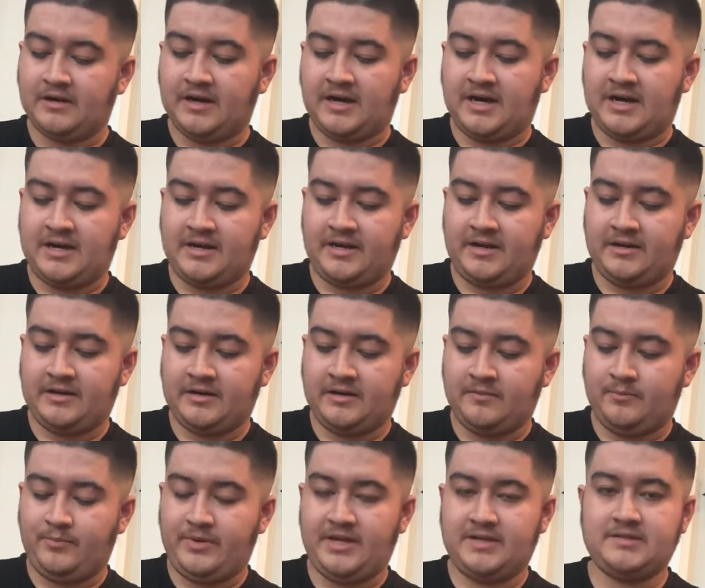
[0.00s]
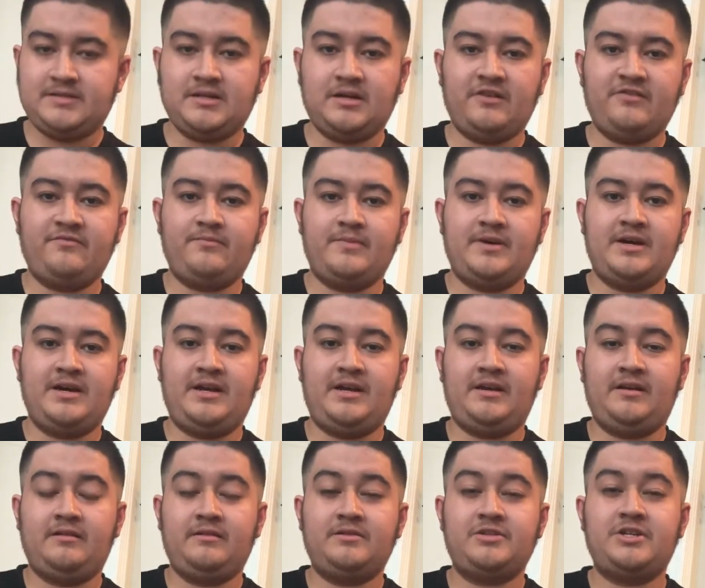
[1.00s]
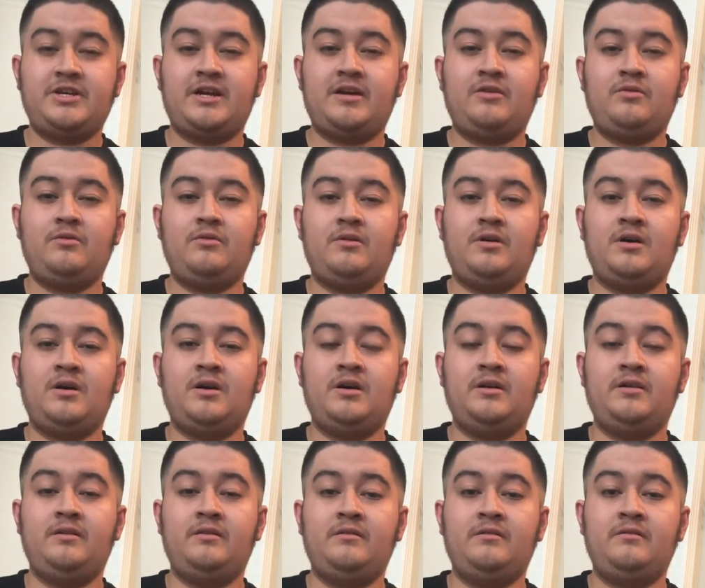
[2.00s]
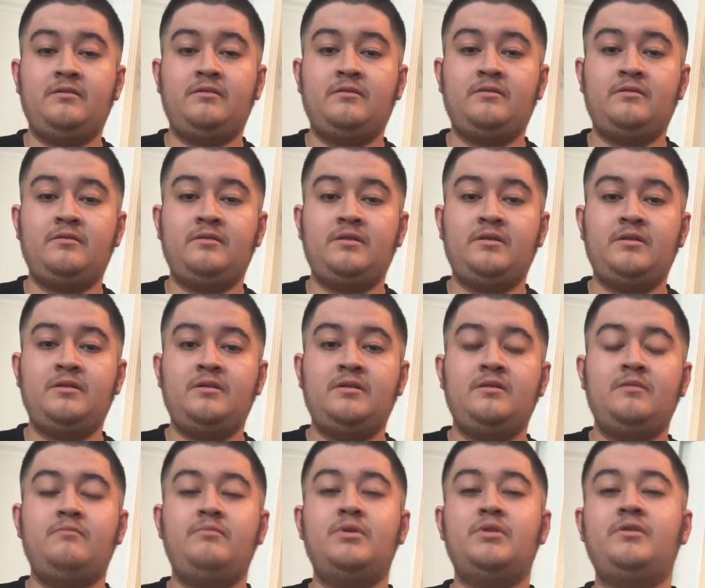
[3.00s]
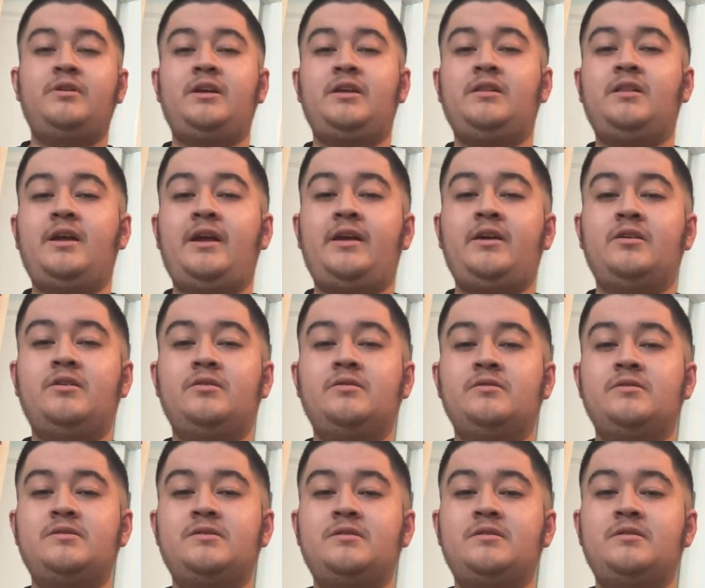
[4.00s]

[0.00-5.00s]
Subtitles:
I based off my channel on building Legos.